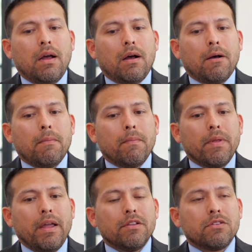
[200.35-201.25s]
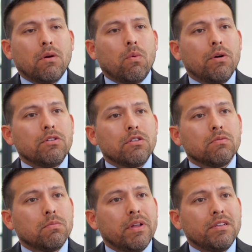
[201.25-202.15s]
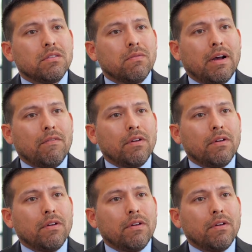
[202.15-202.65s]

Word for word: Um, and so once you replace the valve